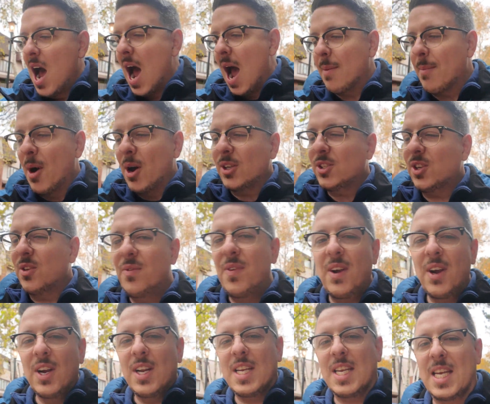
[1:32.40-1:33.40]
I'm also
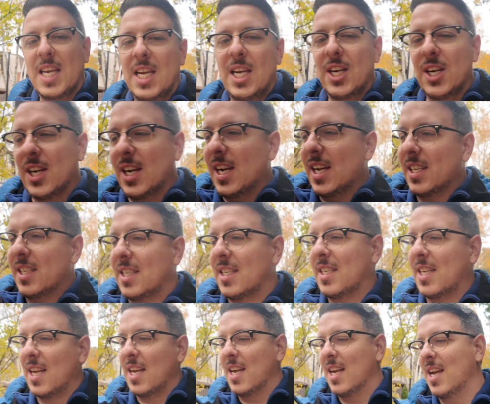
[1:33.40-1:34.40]
very
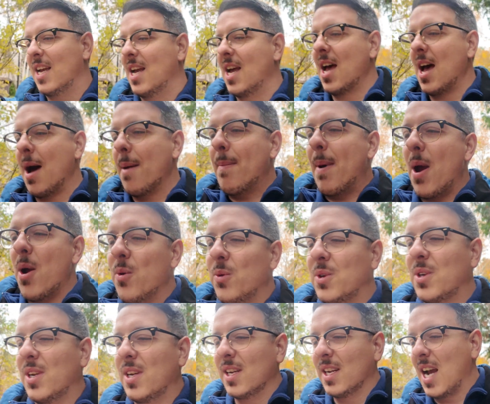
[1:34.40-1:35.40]
curious
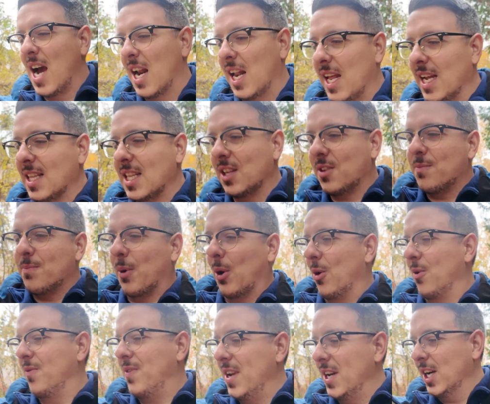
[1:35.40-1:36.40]
about kind of like this
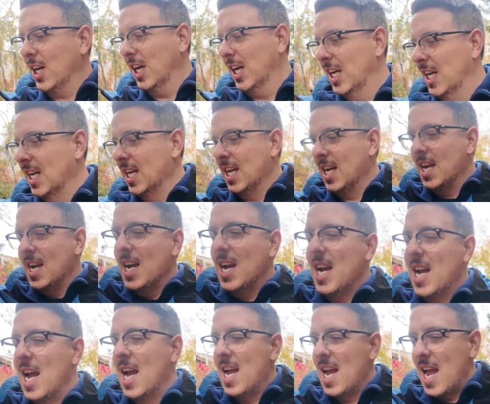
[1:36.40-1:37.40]
bird feeder
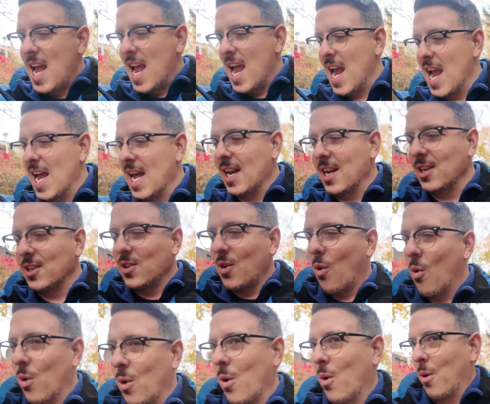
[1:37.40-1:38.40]
and
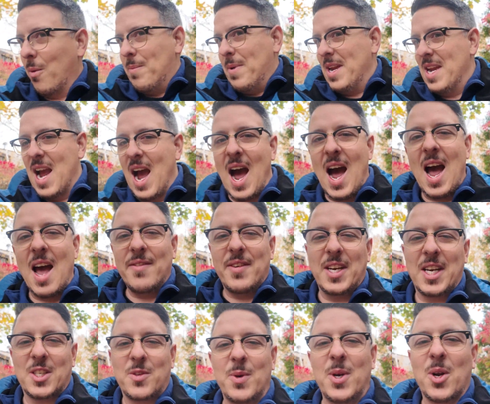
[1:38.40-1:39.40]
or beehive.
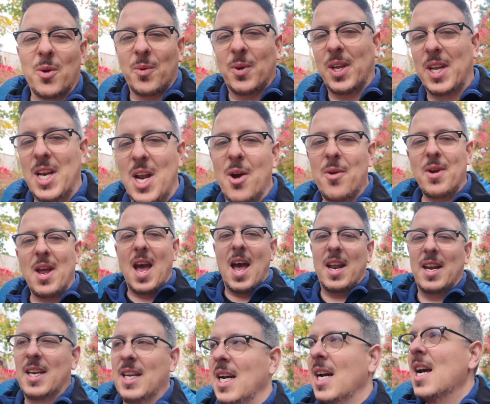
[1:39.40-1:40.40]
I guess we don't really know
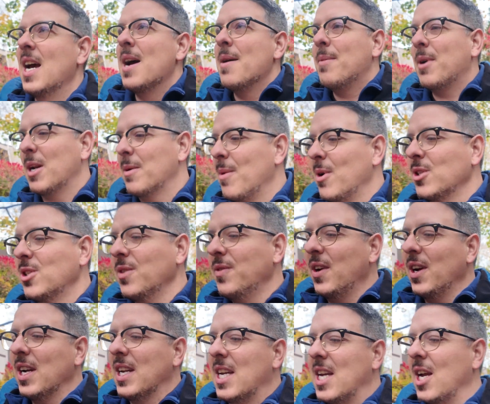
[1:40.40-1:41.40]
yet. But I'm also
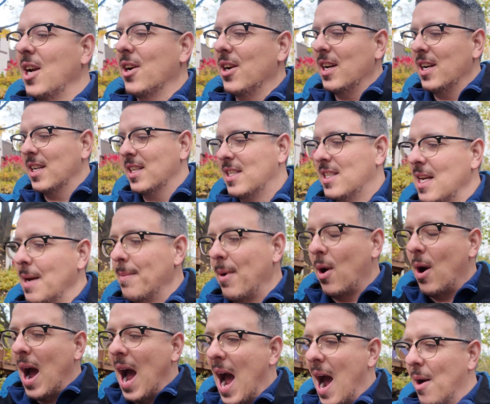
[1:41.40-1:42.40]
very curious
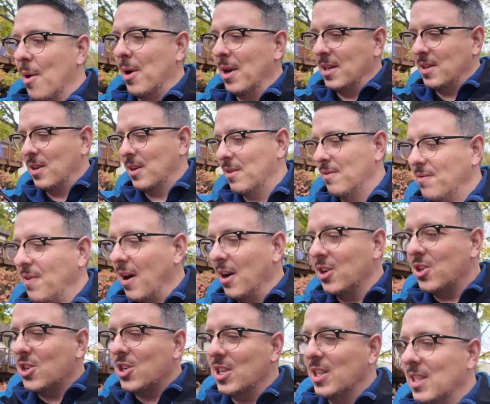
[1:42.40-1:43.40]
about how it
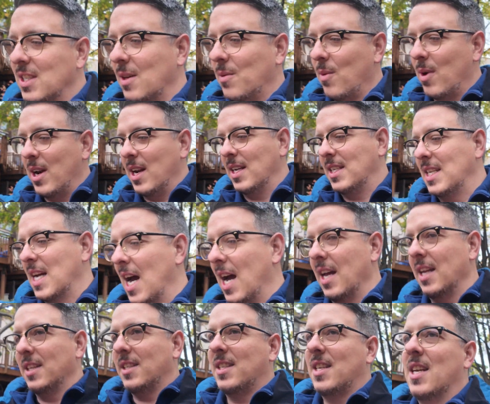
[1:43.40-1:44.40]
functions and what it
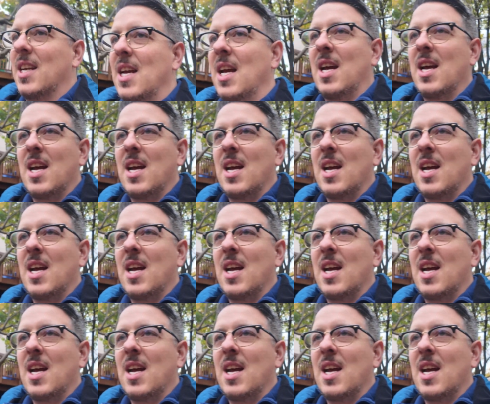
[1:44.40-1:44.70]
does.